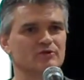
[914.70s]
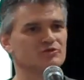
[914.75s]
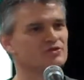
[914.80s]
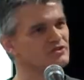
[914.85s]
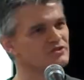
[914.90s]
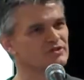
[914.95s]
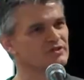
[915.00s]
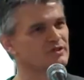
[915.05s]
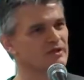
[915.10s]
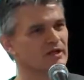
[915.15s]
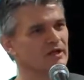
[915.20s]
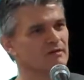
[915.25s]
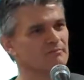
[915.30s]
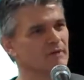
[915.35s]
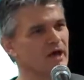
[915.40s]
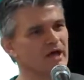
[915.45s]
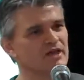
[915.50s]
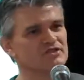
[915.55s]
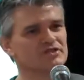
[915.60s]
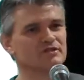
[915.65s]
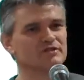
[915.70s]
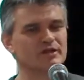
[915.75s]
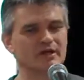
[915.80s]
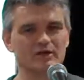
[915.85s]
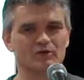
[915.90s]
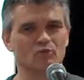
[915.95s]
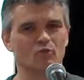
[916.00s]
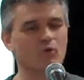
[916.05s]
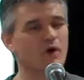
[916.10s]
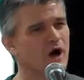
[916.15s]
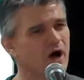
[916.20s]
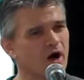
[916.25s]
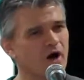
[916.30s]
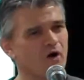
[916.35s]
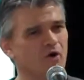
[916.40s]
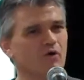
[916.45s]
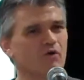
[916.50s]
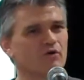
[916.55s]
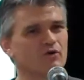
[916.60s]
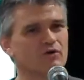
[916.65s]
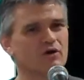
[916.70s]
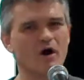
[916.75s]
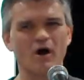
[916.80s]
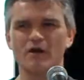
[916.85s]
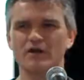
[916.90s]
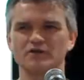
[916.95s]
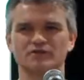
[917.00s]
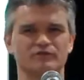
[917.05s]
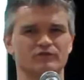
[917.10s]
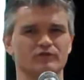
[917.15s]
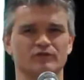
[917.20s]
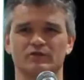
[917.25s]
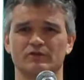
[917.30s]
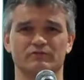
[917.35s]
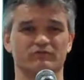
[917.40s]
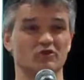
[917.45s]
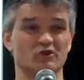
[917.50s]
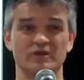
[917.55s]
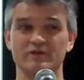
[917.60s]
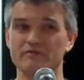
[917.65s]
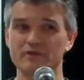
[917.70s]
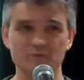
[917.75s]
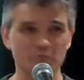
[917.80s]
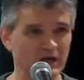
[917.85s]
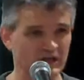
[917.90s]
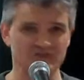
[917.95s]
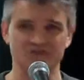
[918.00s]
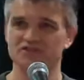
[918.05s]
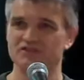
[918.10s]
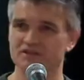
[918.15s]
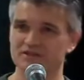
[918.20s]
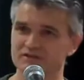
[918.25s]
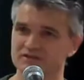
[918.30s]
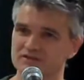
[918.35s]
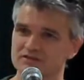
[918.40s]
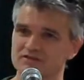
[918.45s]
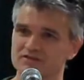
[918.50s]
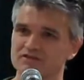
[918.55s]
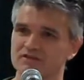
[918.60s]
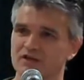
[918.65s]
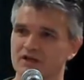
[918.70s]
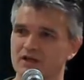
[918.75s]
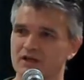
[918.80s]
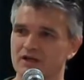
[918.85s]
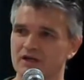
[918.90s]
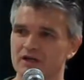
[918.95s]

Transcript: to just imagine that, wow, God has forgiven my sins,